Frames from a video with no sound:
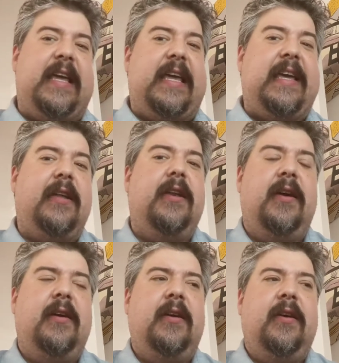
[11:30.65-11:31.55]

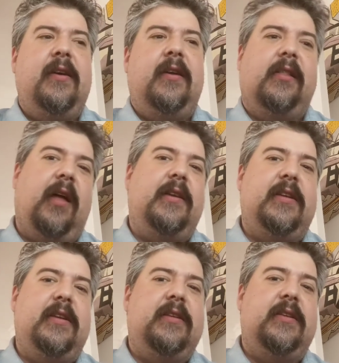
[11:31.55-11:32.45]
in
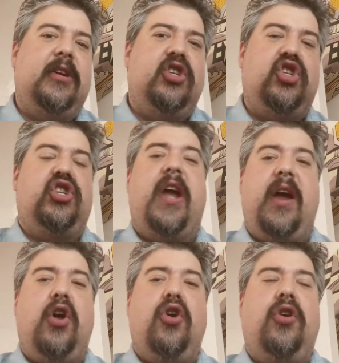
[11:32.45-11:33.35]
London
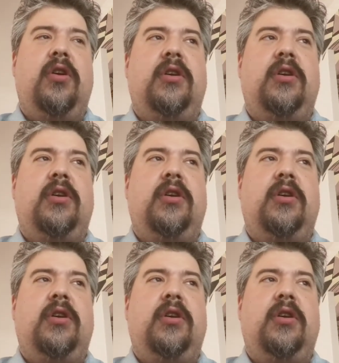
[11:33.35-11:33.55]
share